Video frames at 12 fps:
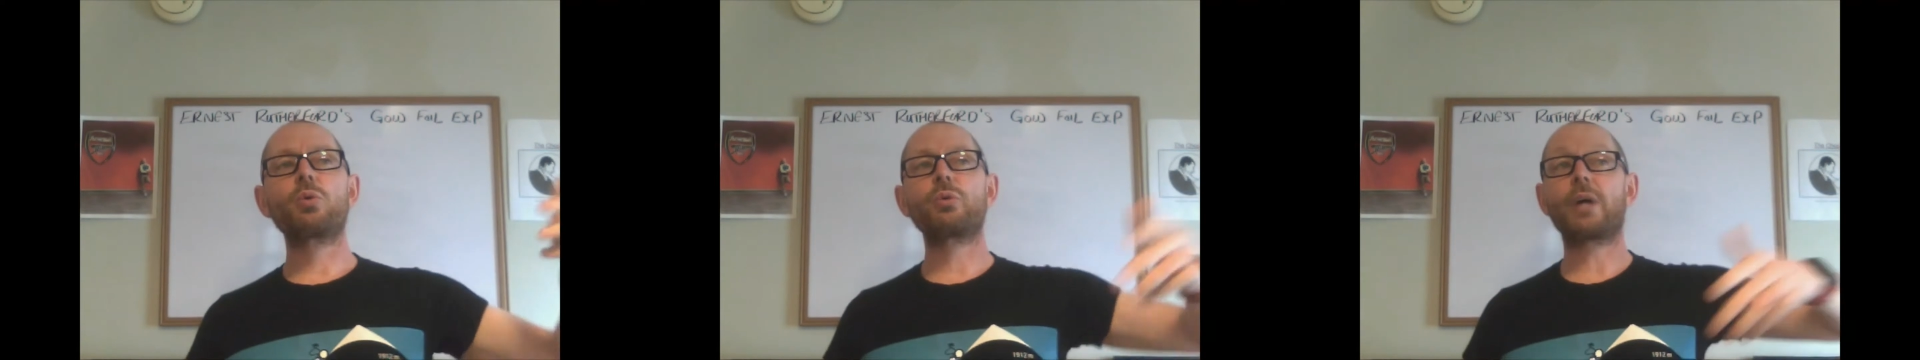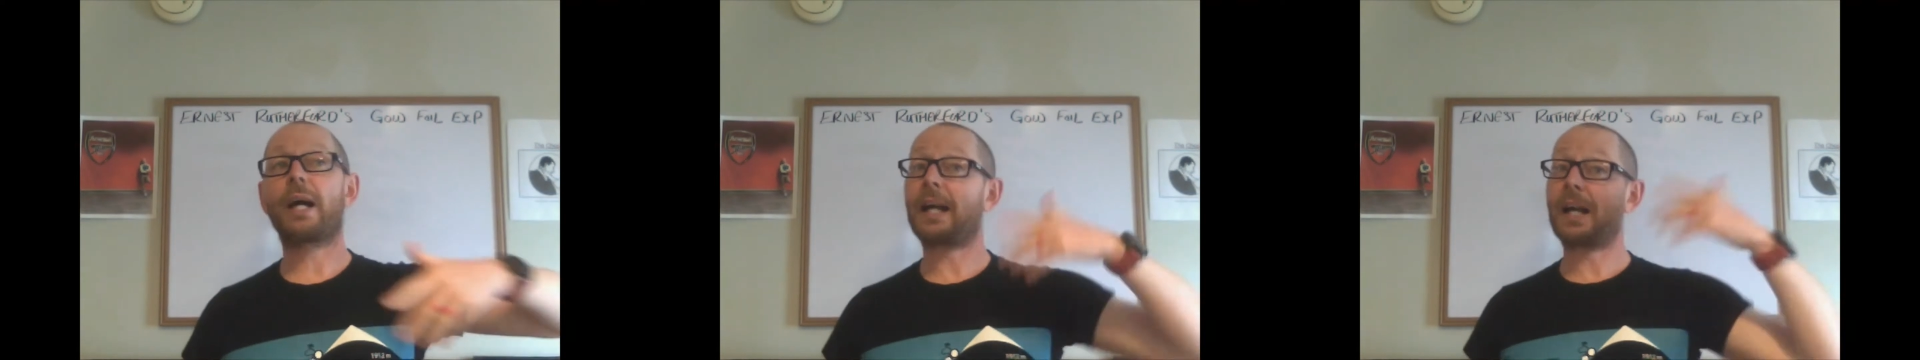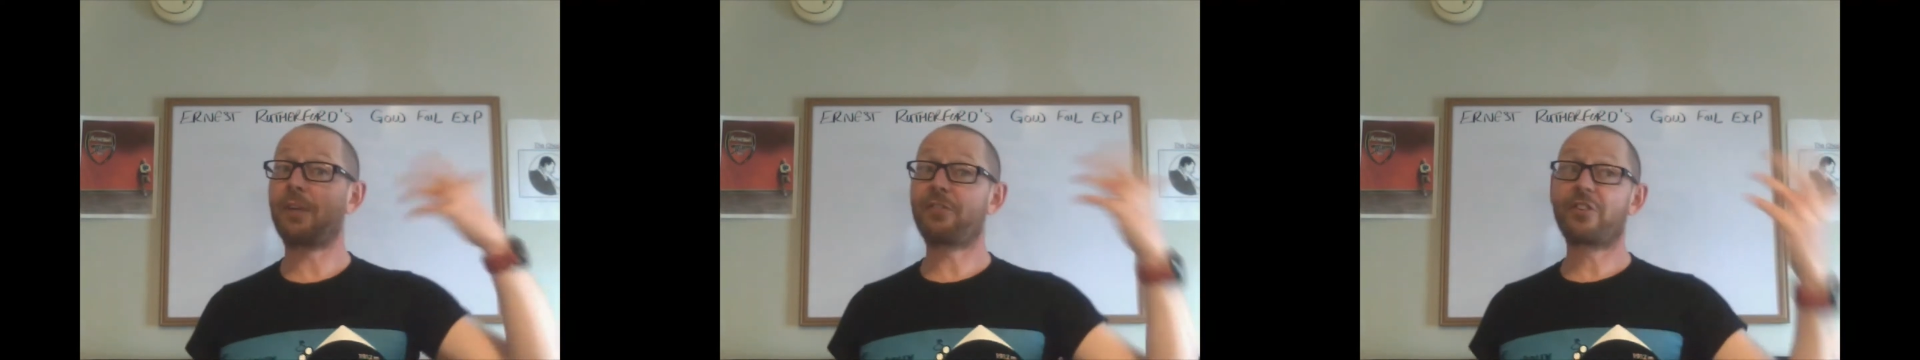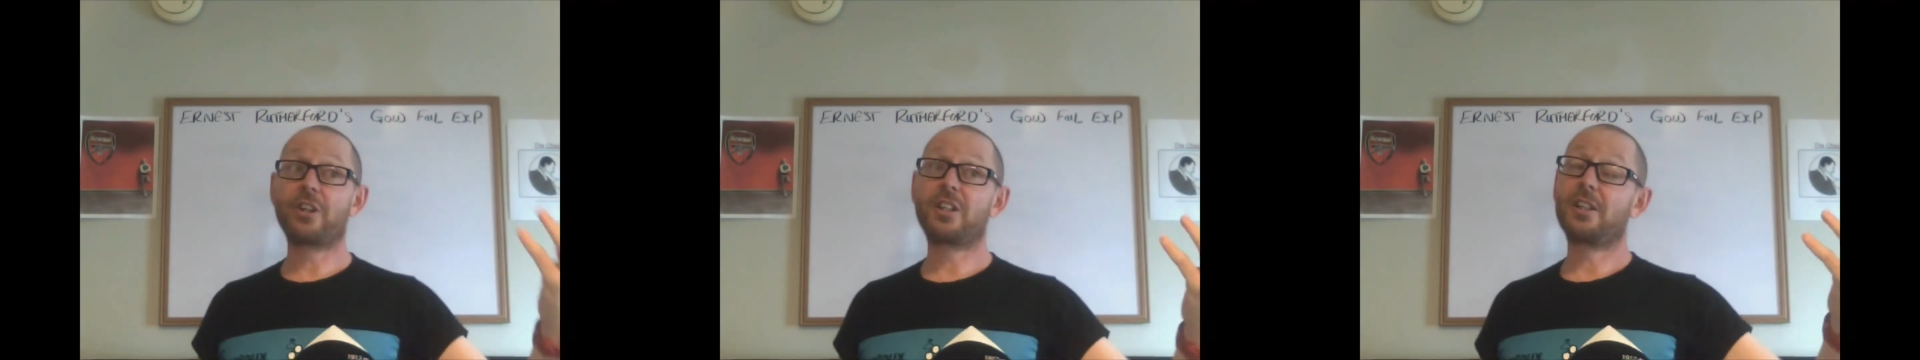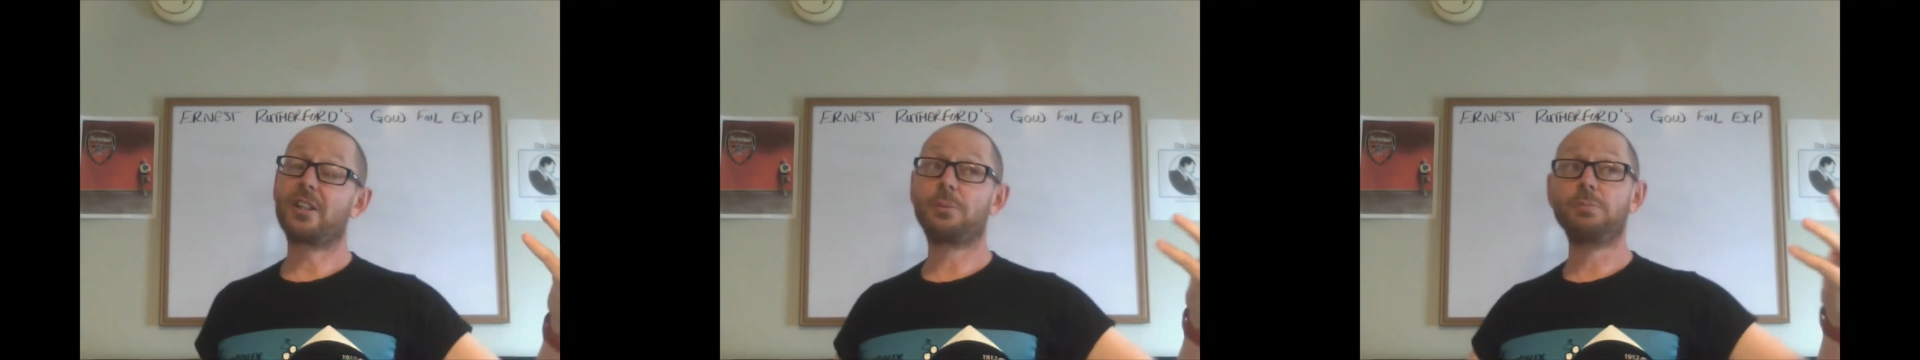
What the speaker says: after